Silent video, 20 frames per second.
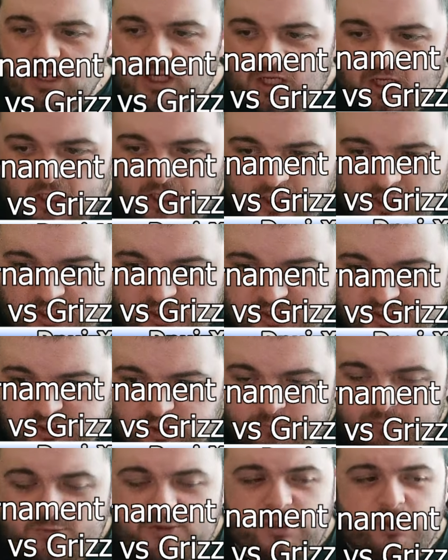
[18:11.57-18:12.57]

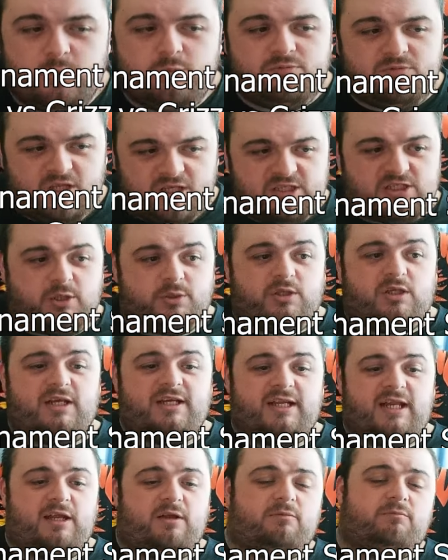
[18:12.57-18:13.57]
So Musso does go to
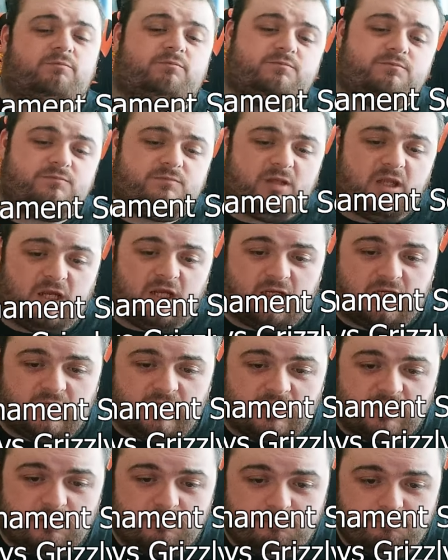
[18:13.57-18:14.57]
lay down.
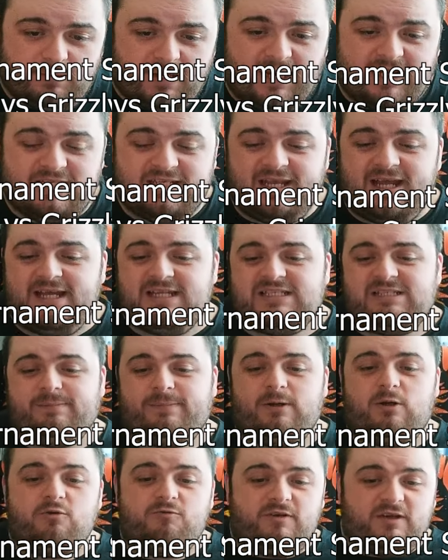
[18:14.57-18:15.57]
But as the
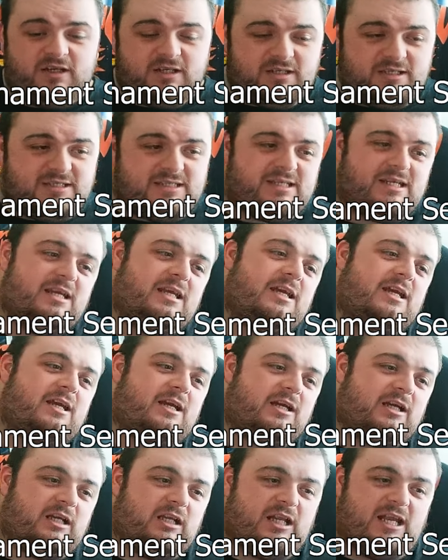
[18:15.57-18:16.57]
bell rings,
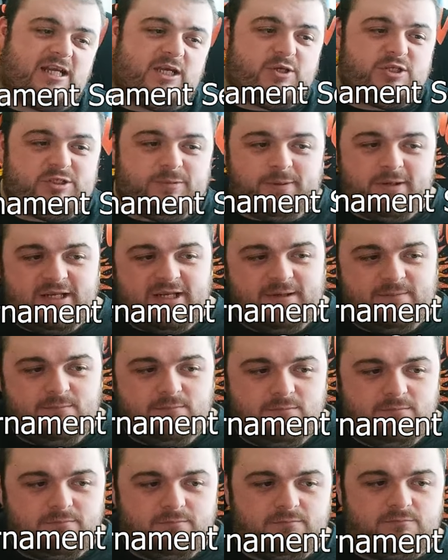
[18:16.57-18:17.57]
Clay goes to pin
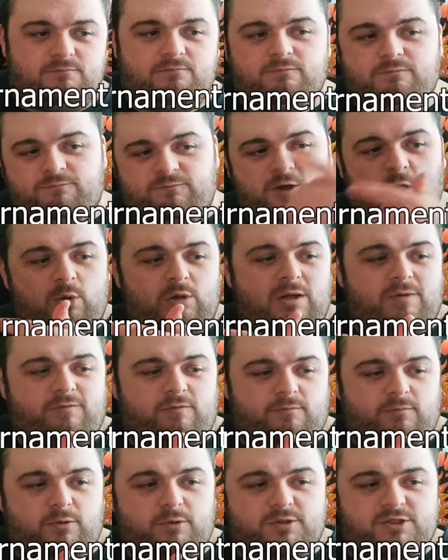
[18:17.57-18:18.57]
him. Roll up
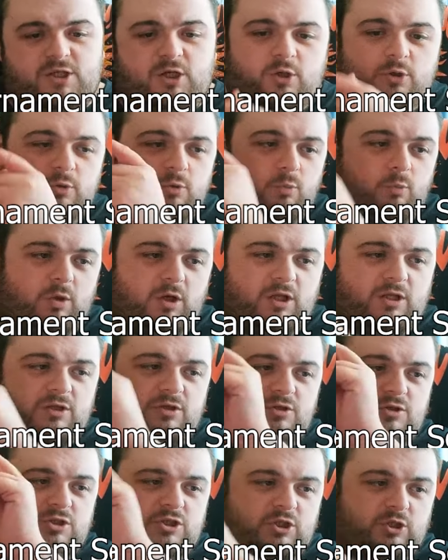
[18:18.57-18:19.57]
for Musso.
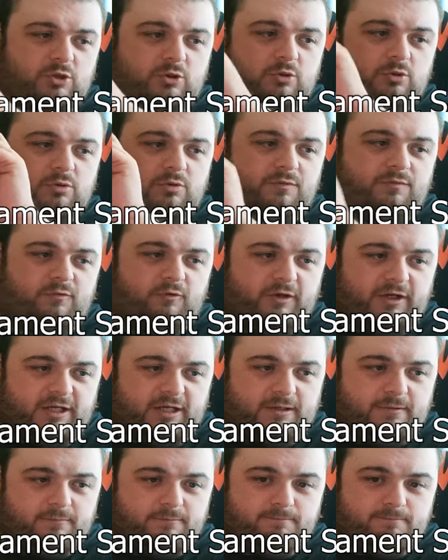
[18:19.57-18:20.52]
1, 2, 3.